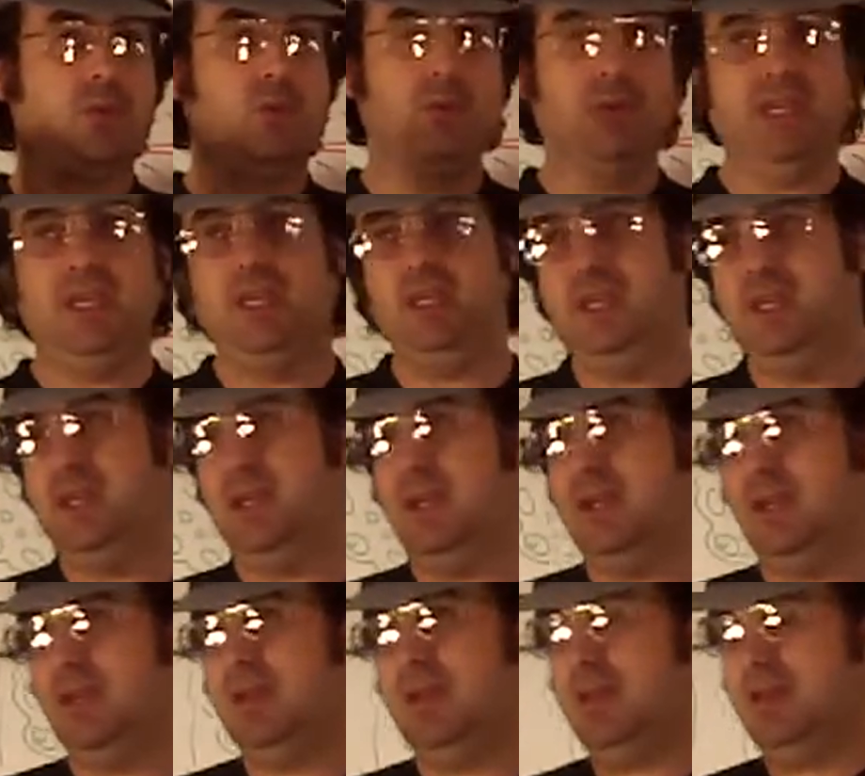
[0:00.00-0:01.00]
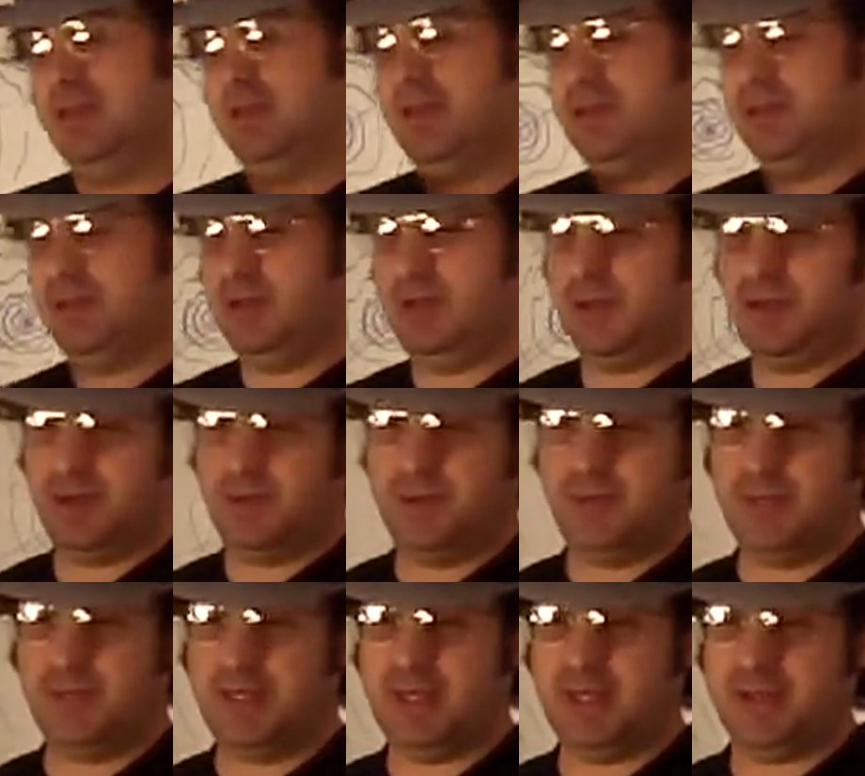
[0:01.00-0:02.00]
we
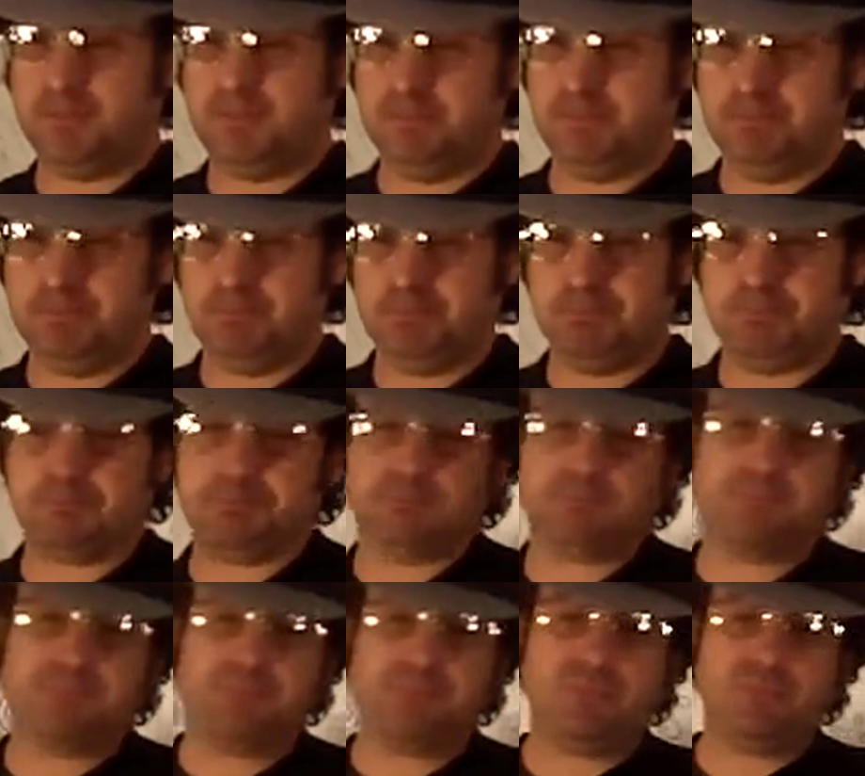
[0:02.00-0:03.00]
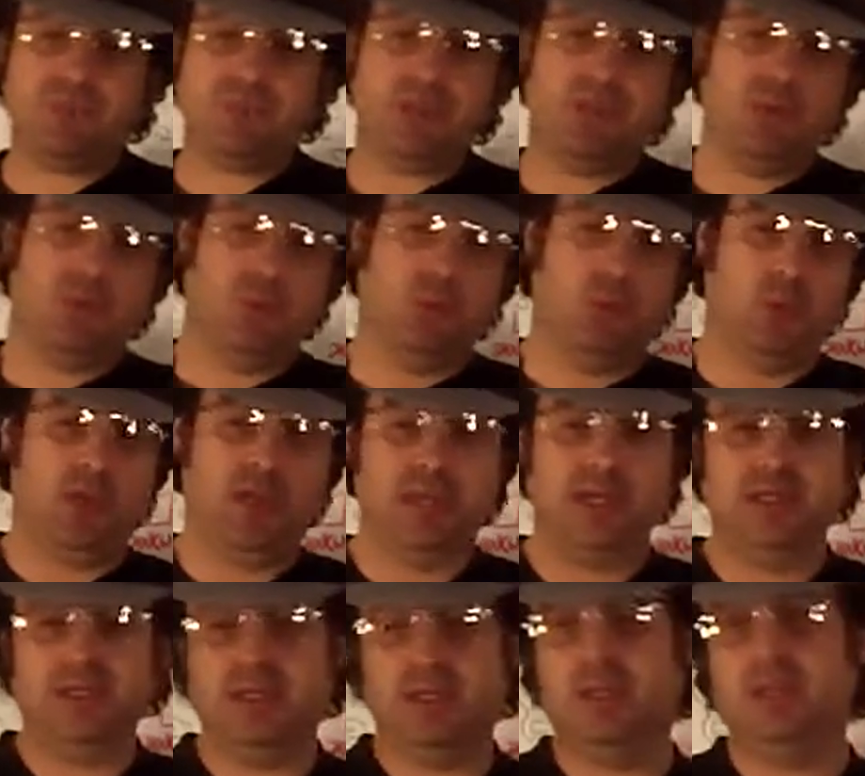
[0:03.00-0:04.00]
know that
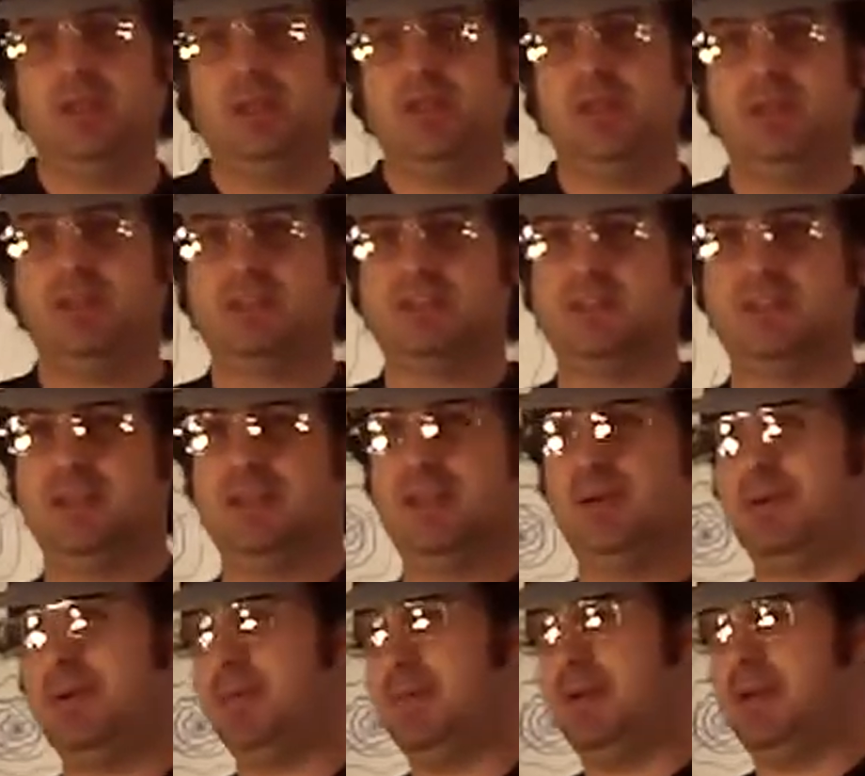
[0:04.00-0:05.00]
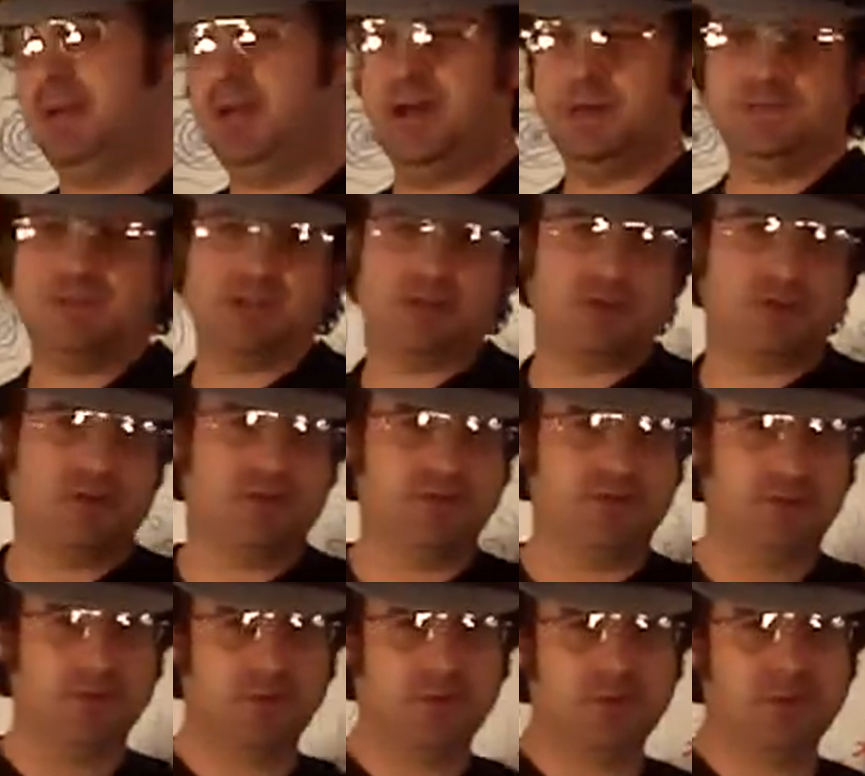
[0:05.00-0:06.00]
when an object
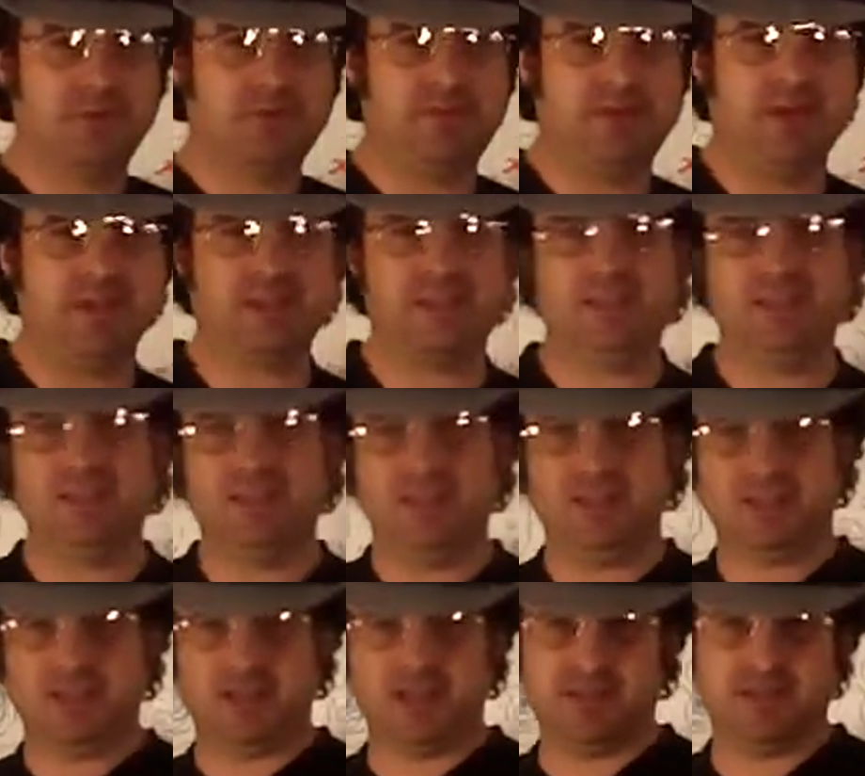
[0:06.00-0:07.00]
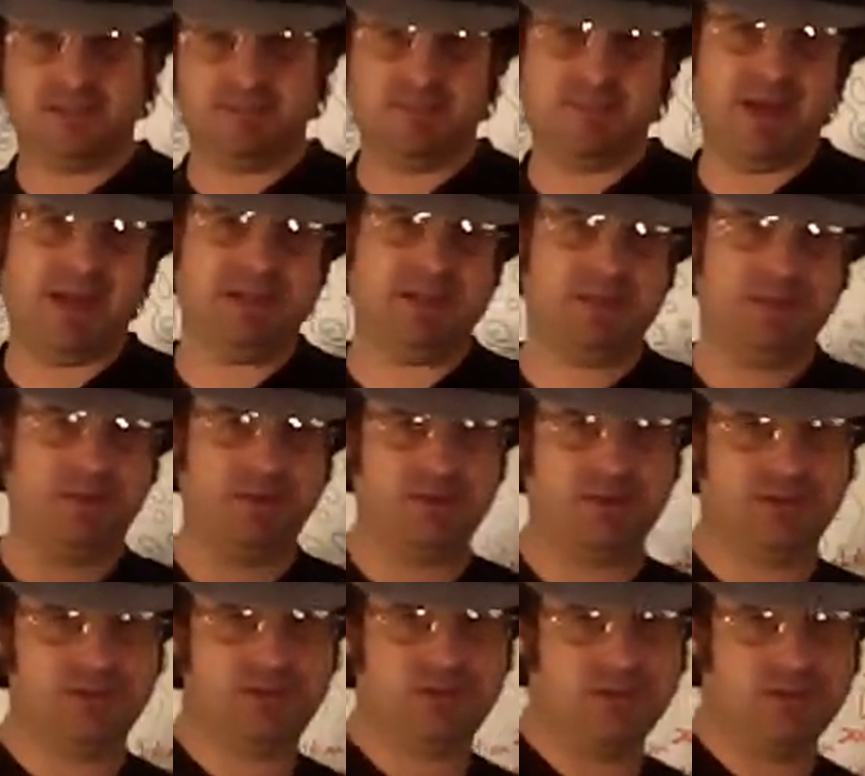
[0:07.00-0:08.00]
travels really, really fast, its mass increases